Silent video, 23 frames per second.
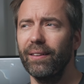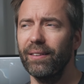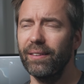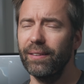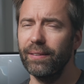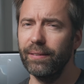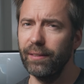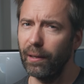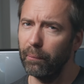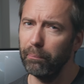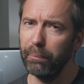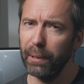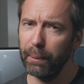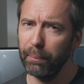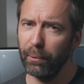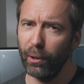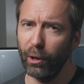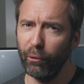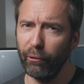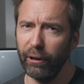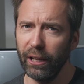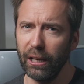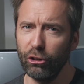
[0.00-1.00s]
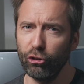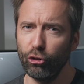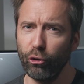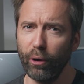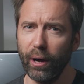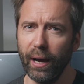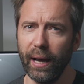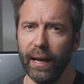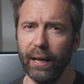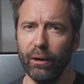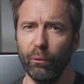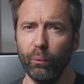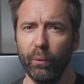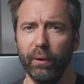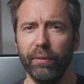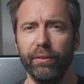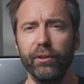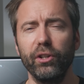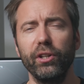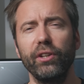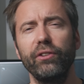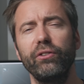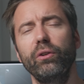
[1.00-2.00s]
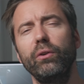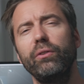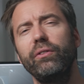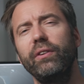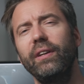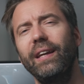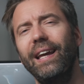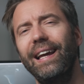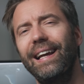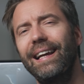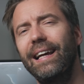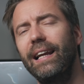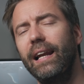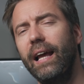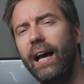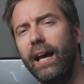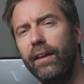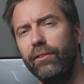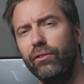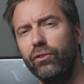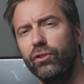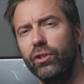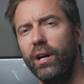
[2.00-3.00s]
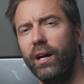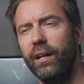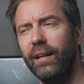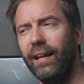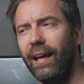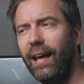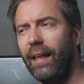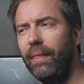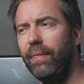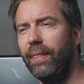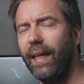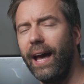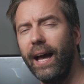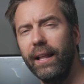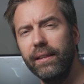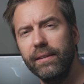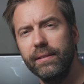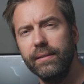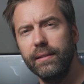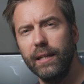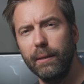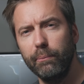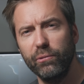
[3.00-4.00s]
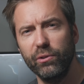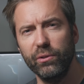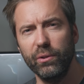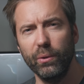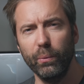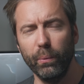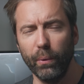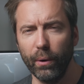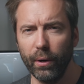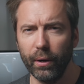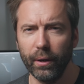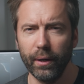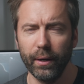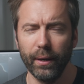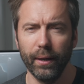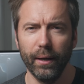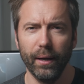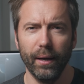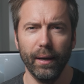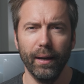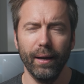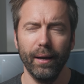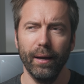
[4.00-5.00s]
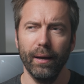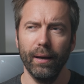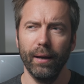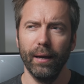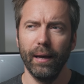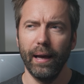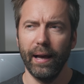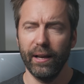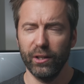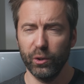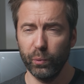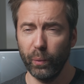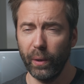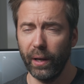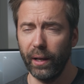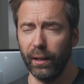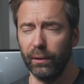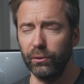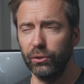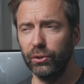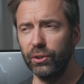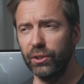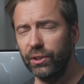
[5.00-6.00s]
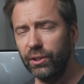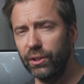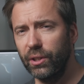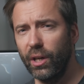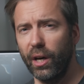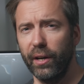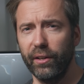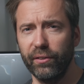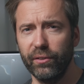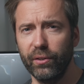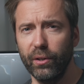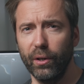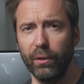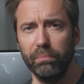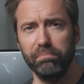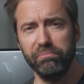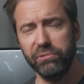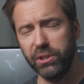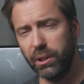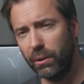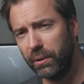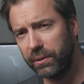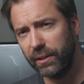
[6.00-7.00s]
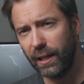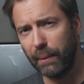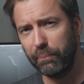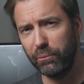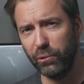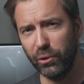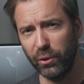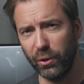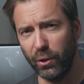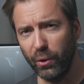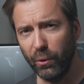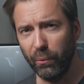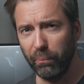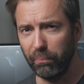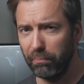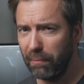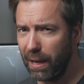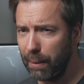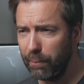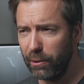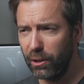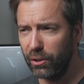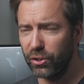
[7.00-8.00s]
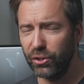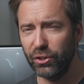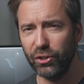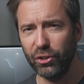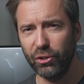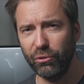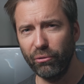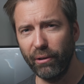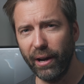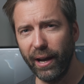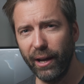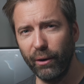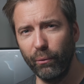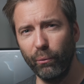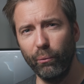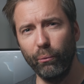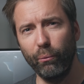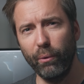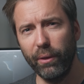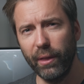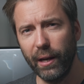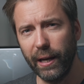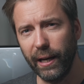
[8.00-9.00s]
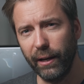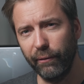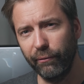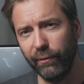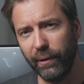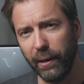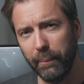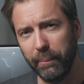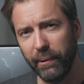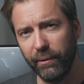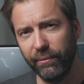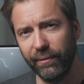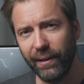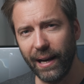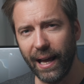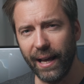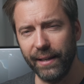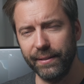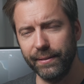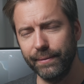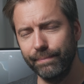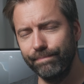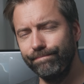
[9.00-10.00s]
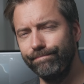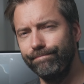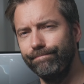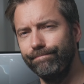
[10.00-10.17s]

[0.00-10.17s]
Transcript: Some people already tried with just using a glass chart, and that seems to work as well, just not as good. So it's up to you. Maybe you just try it with a little bit of glass.